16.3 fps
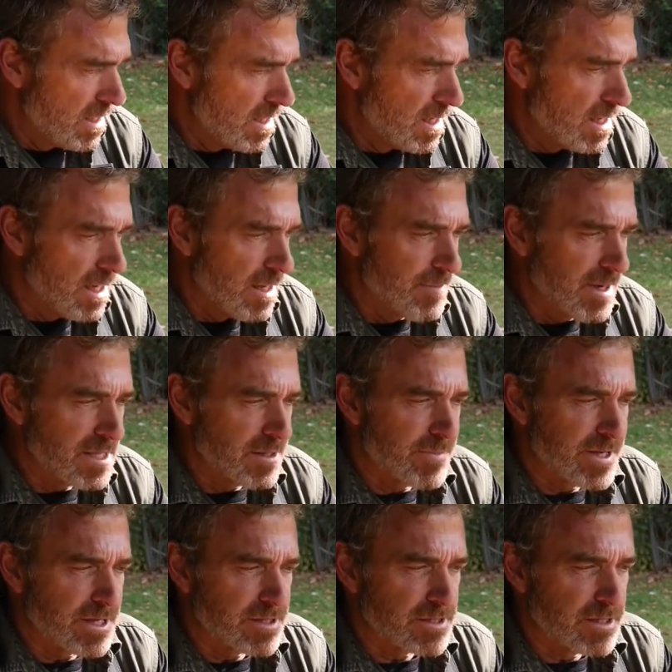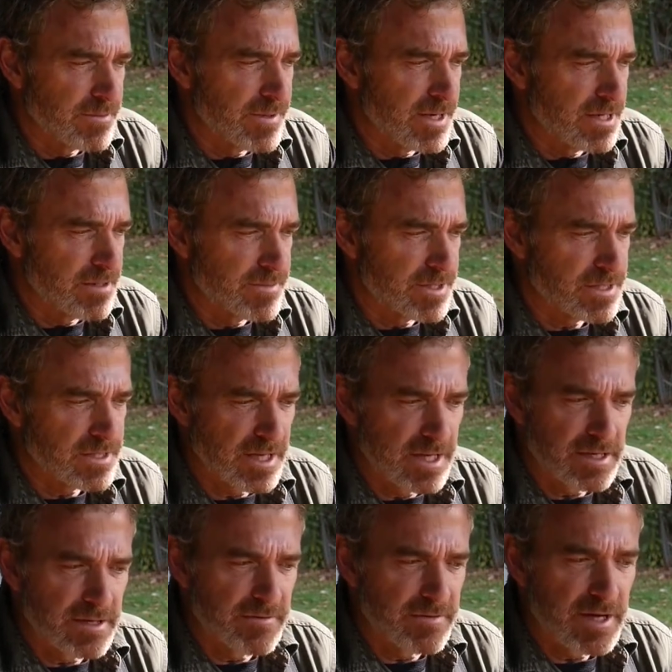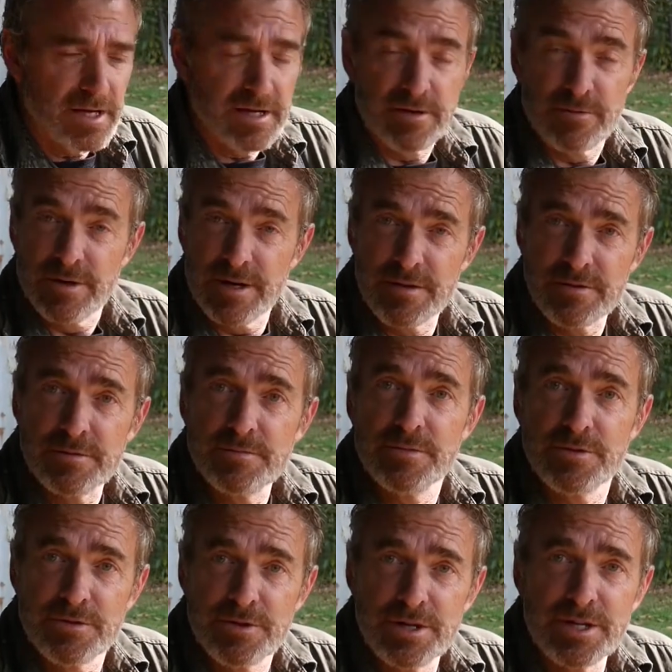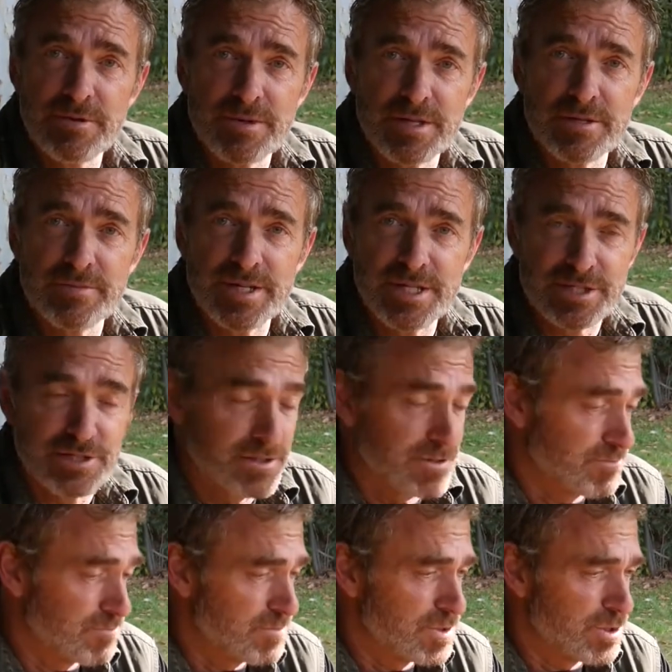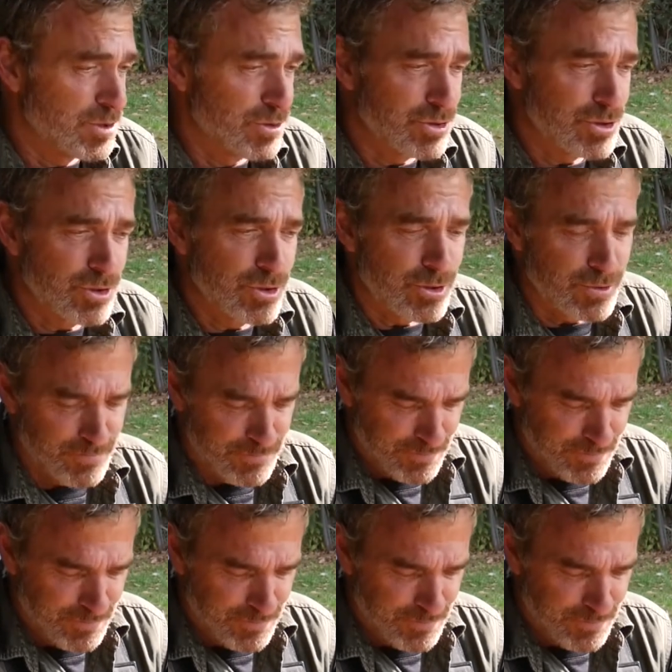mainly because I made a mistake of cutting one of them 30mm too short.